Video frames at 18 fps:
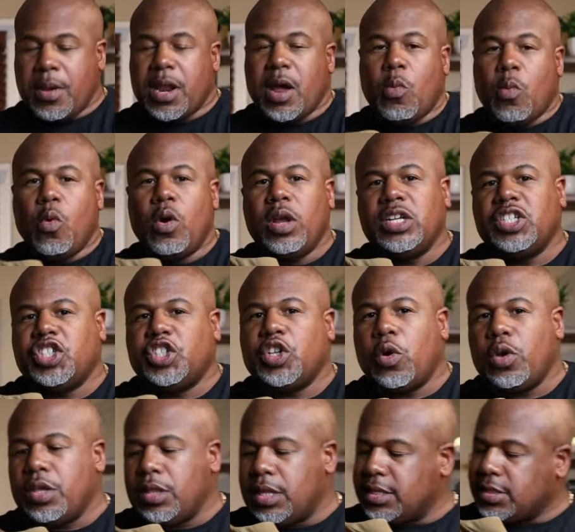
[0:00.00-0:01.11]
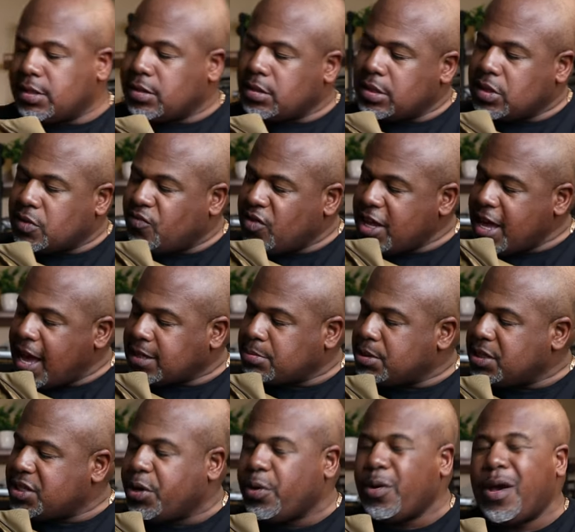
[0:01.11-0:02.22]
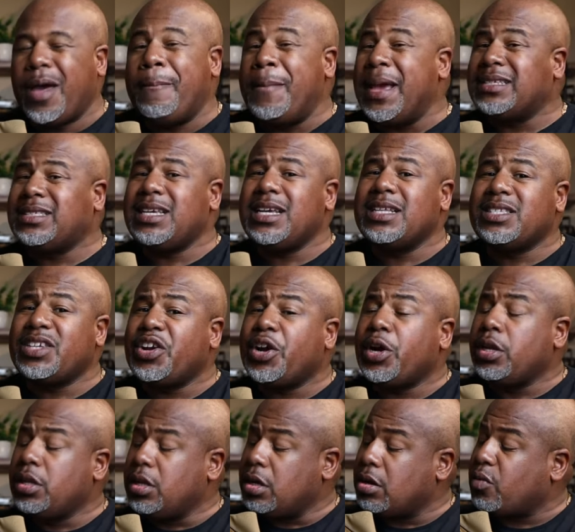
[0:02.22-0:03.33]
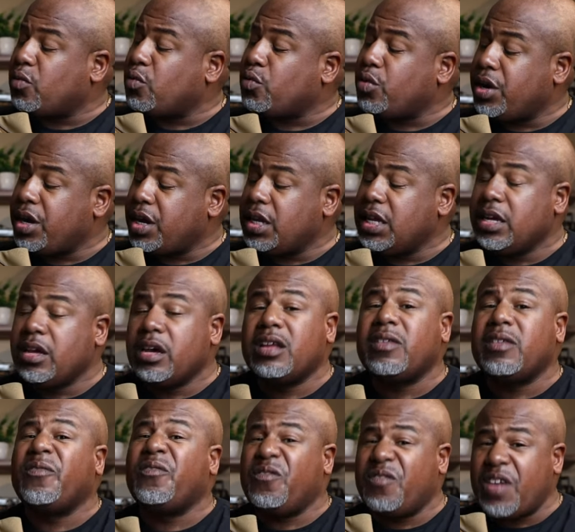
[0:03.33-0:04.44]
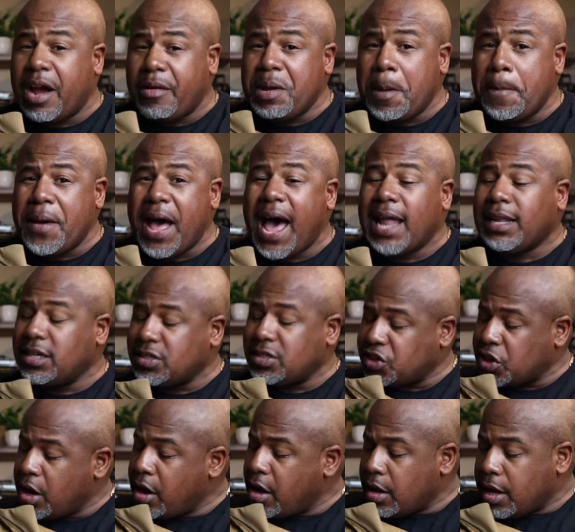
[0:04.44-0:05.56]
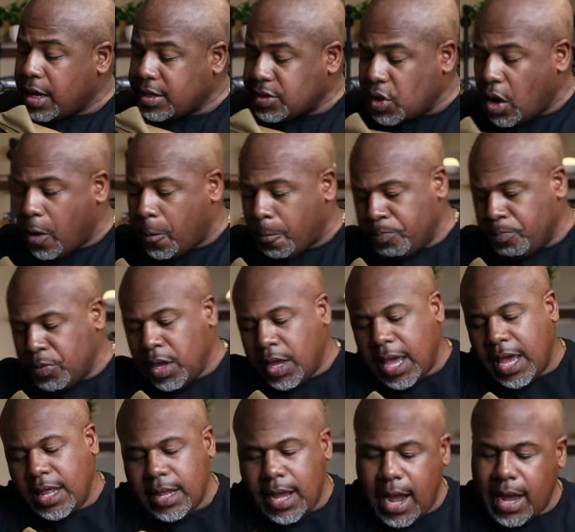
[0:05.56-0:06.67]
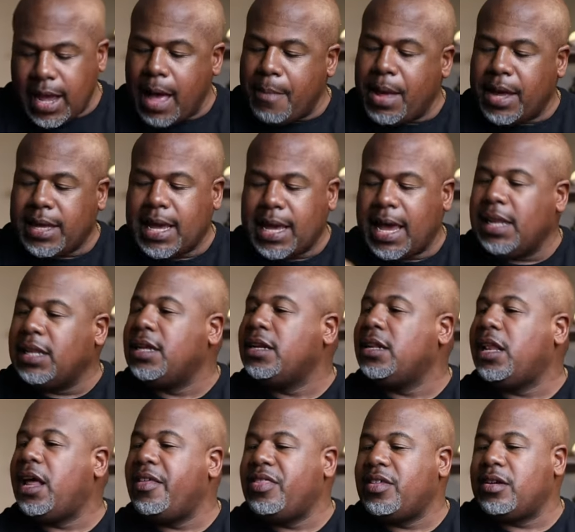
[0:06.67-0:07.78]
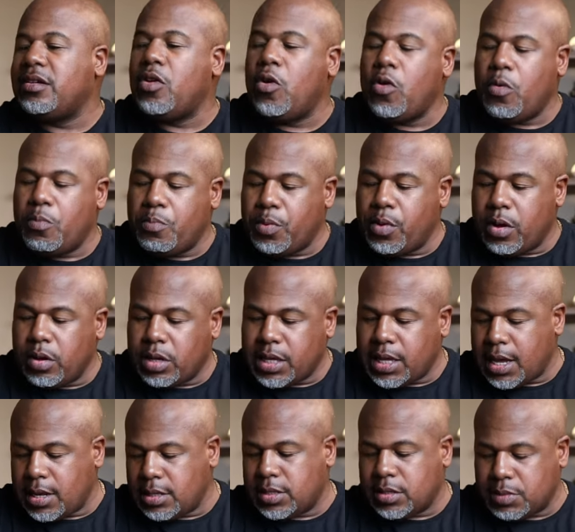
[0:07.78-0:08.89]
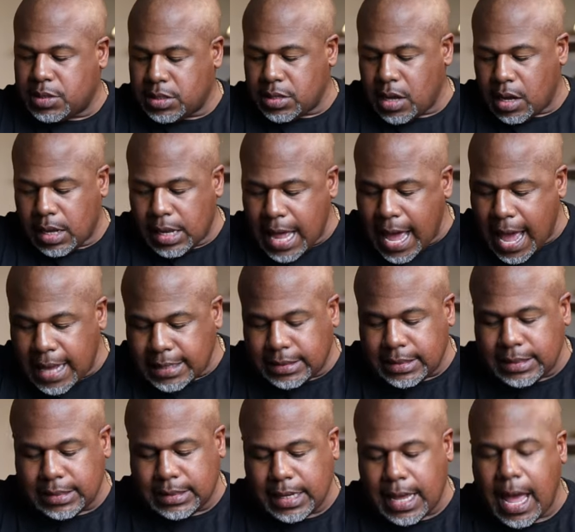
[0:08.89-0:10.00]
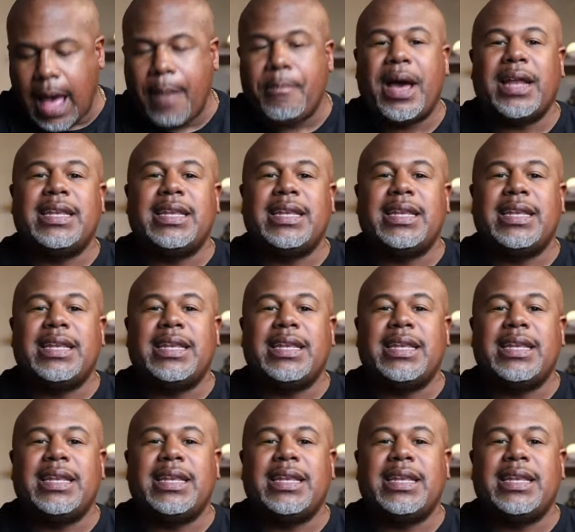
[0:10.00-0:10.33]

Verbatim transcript: but I want to show you this, this VX material. It makes the interior look really good. Very polished, so in there, I got my Galen leather notebook and some sunglasses. I got my